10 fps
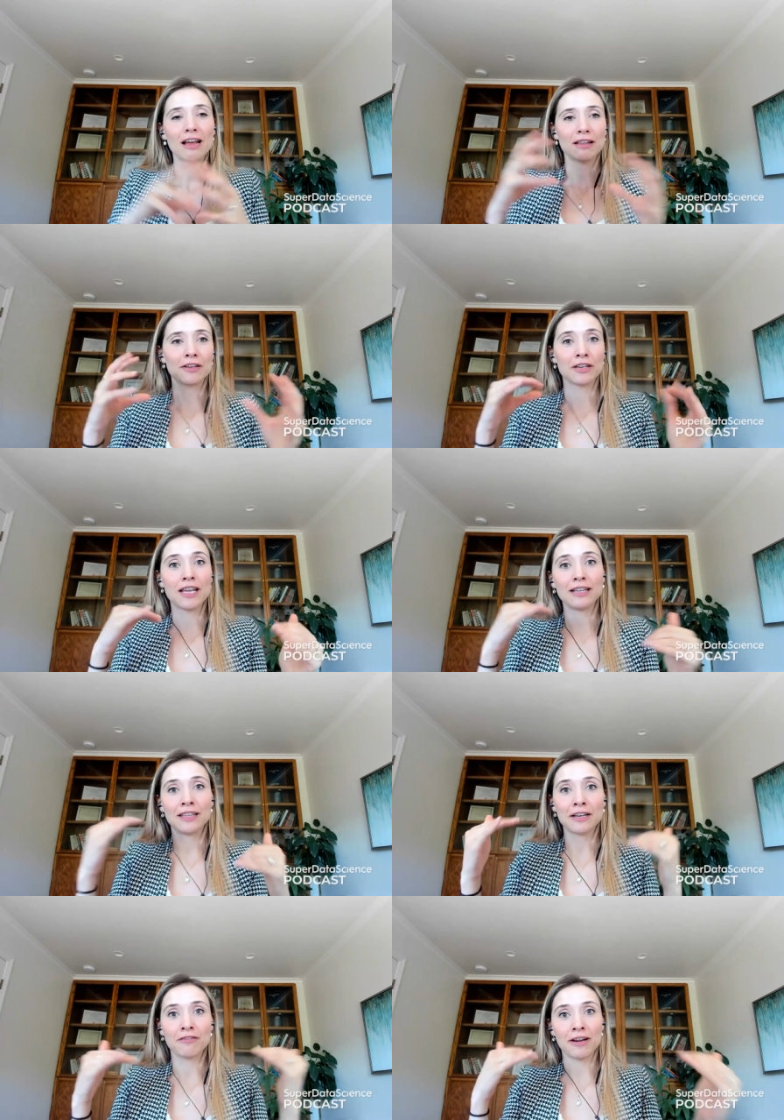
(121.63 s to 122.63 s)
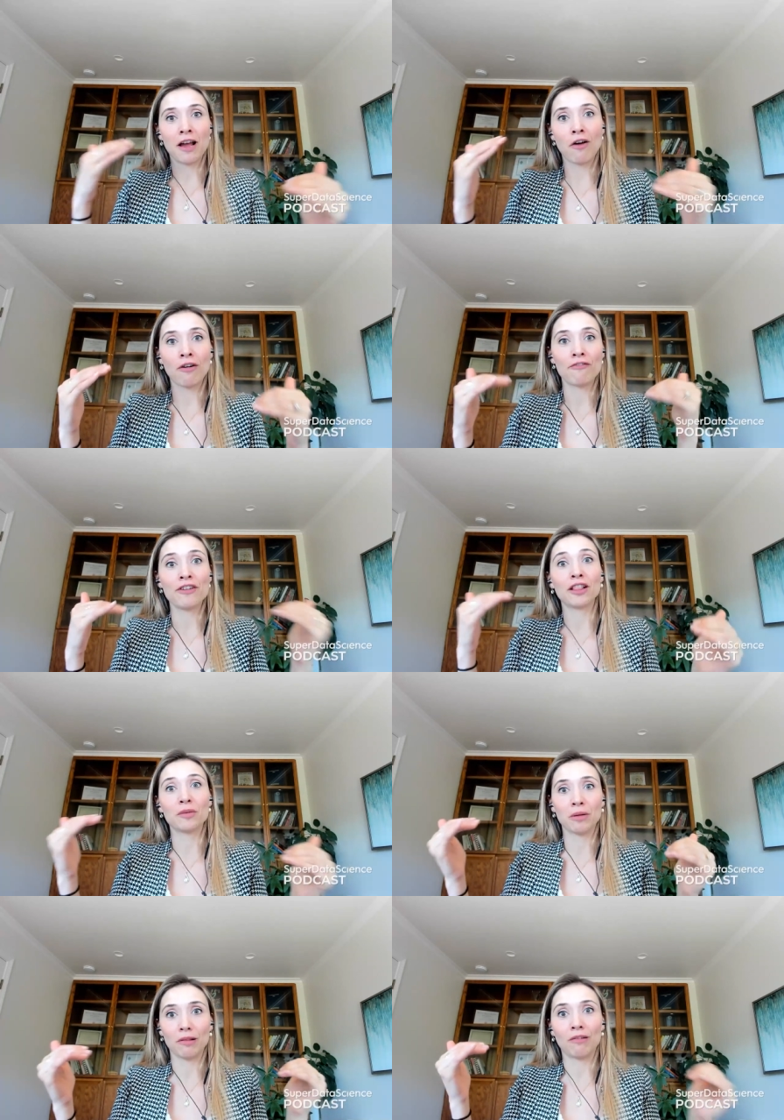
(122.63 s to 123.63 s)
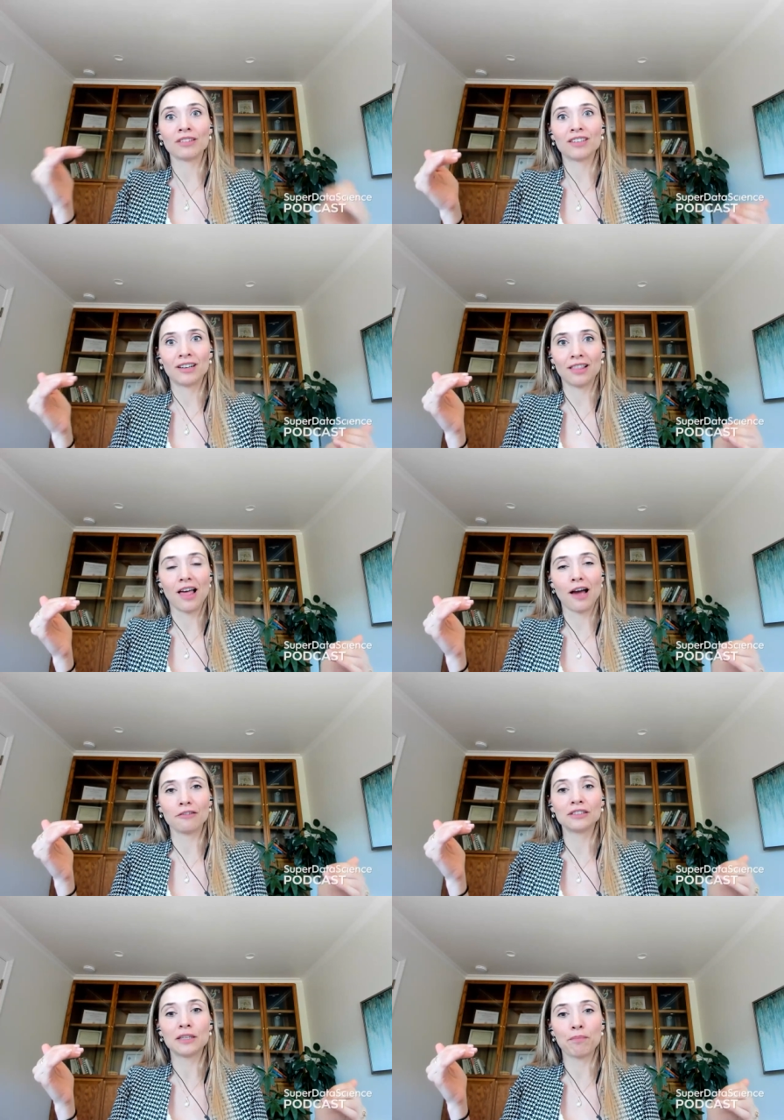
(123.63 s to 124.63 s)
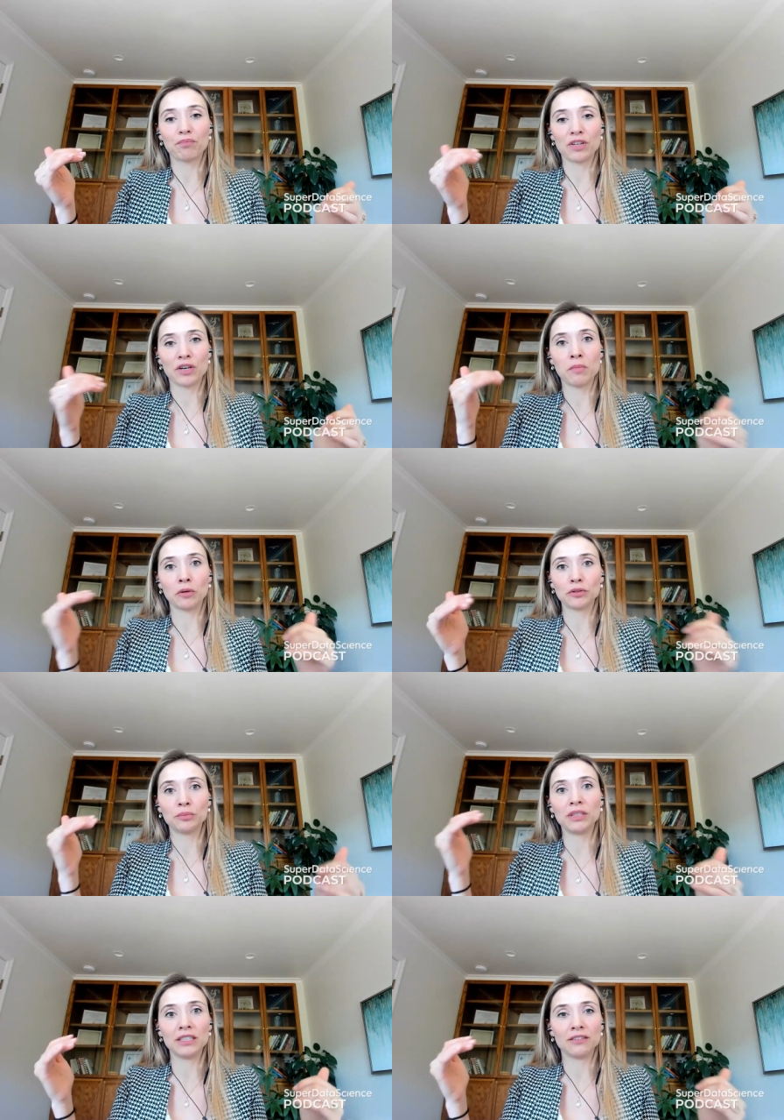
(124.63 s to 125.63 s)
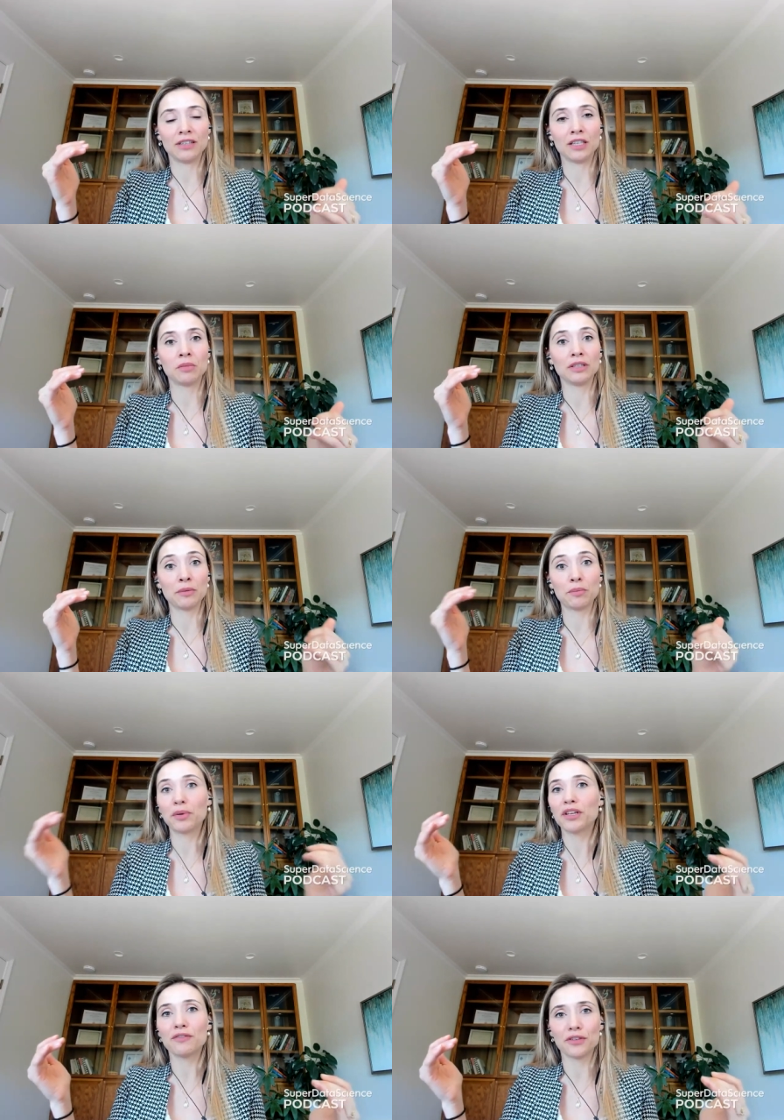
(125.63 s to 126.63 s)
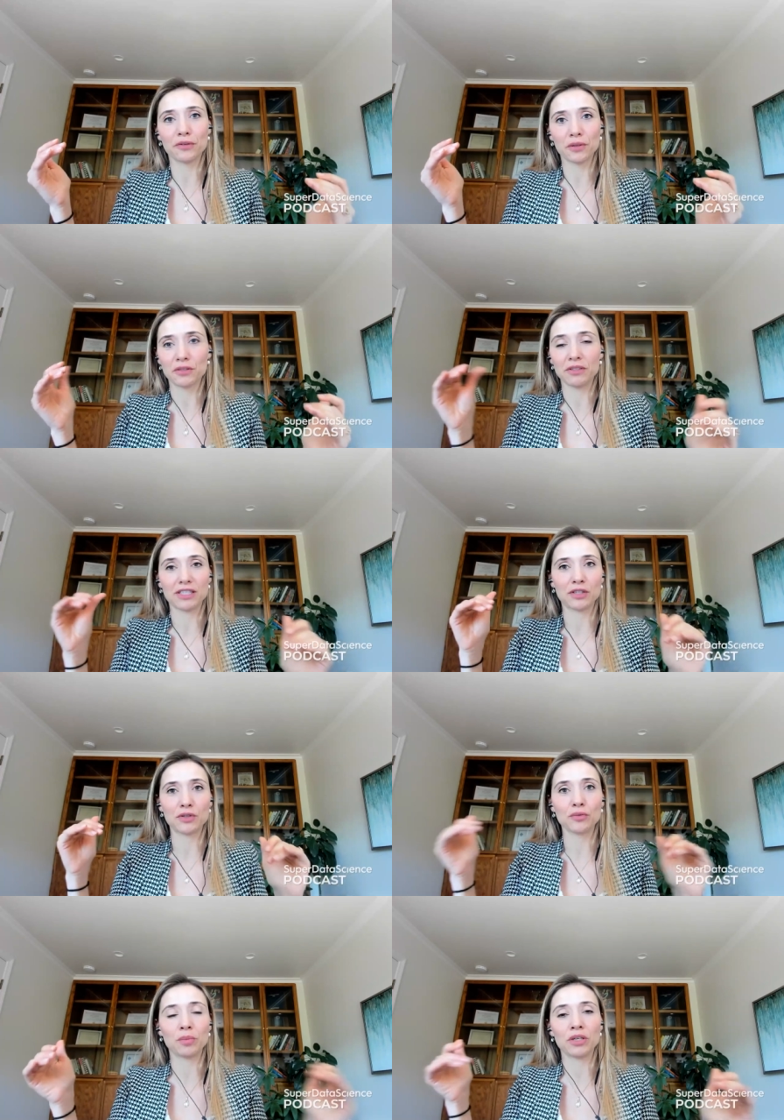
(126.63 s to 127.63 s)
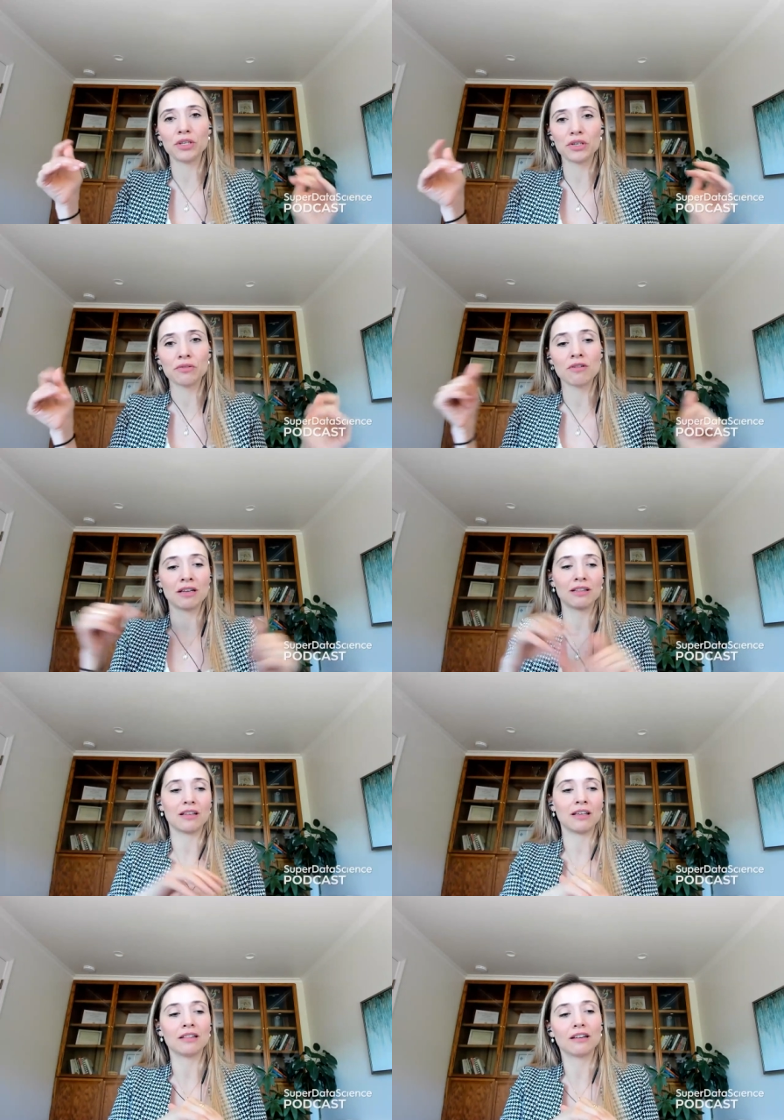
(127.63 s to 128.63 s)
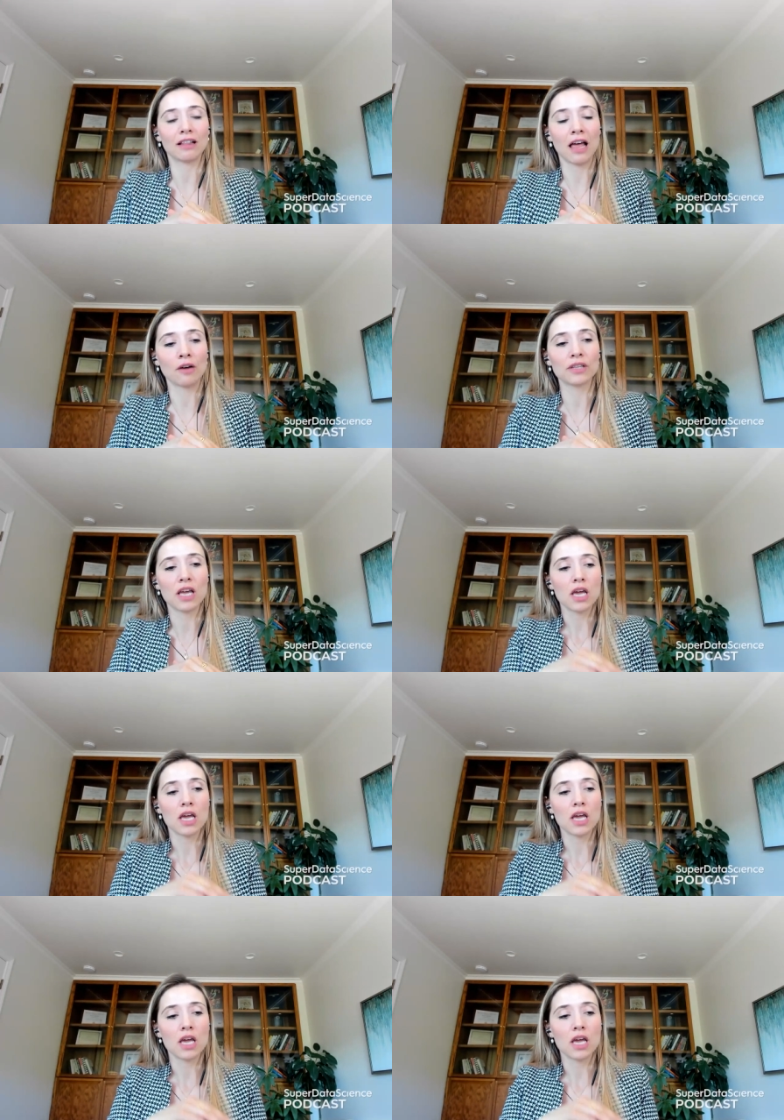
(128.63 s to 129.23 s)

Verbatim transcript: They're getting right now available on the cloud. They're about to be available in preview. So, it's super new in, in the cloud.